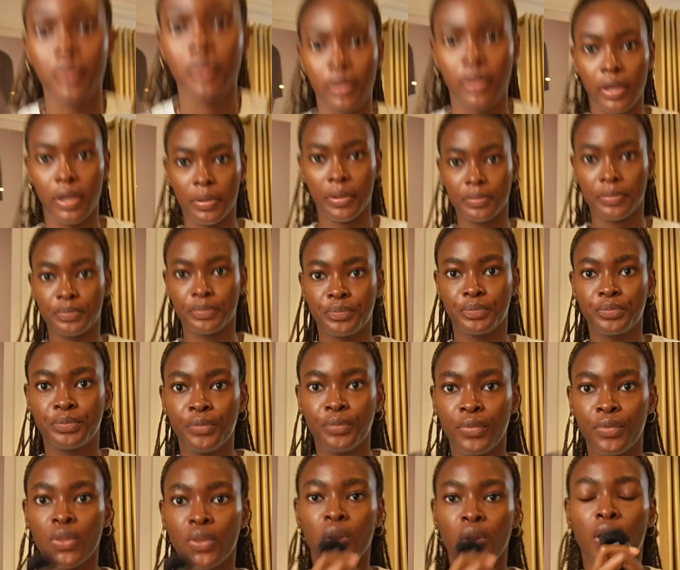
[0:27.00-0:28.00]
Okay.
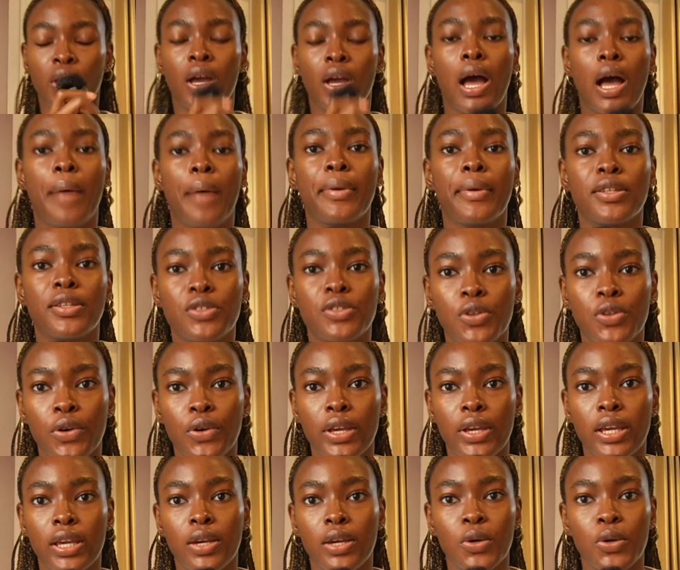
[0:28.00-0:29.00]
I'm
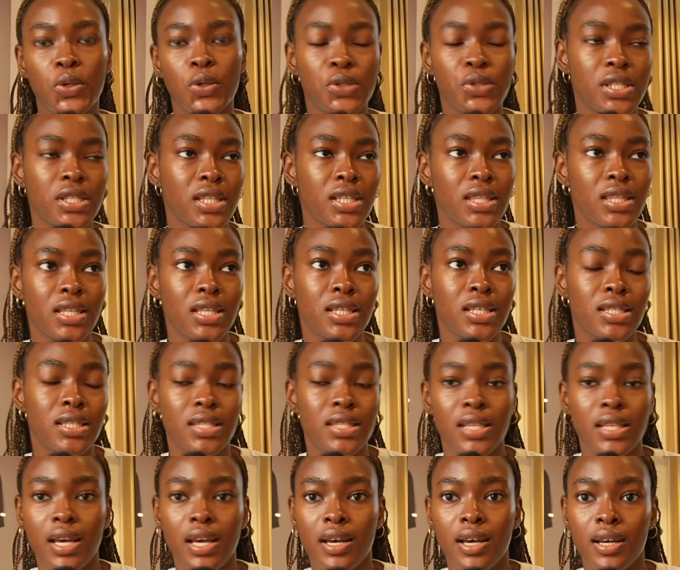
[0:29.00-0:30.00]
enjoying holding
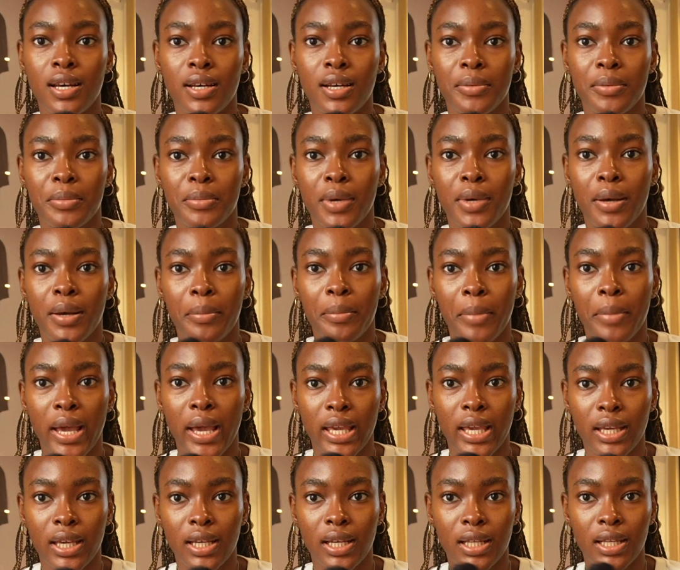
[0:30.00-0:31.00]
this
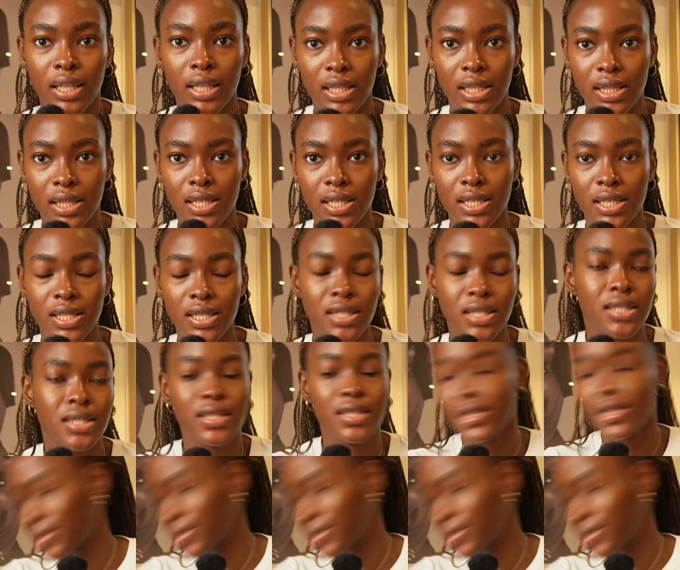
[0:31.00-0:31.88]
mic like this.